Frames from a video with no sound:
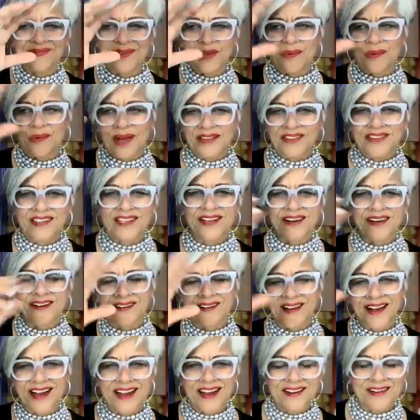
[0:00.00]
wealthier,
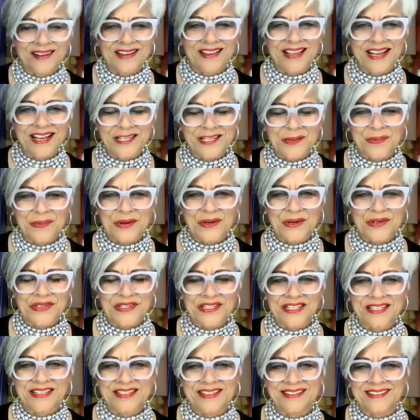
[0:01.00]
a higher class
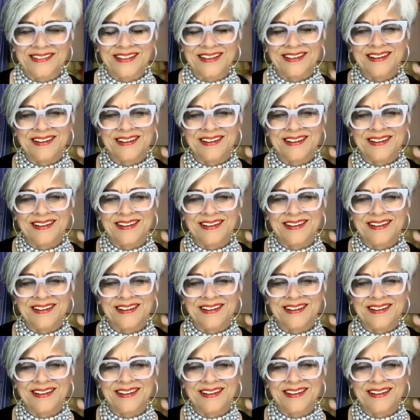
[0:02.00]
person,